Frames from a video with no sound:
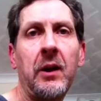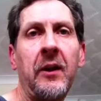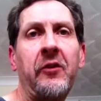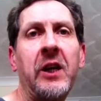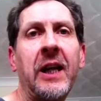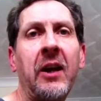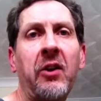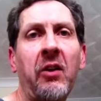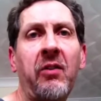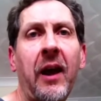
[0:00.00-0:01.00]
And if she
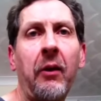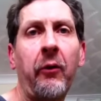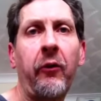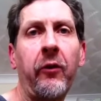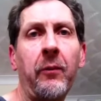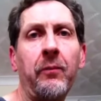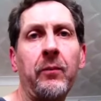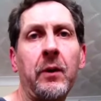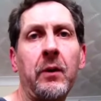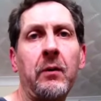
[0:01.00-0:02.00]
let herself
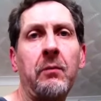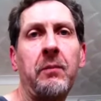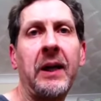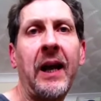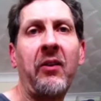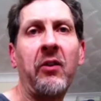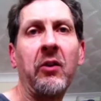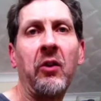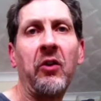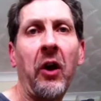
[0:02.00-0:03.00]
be
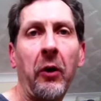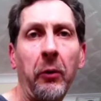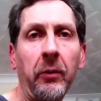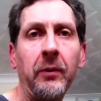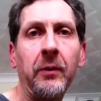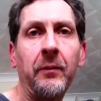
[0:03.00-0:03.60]
lessened so,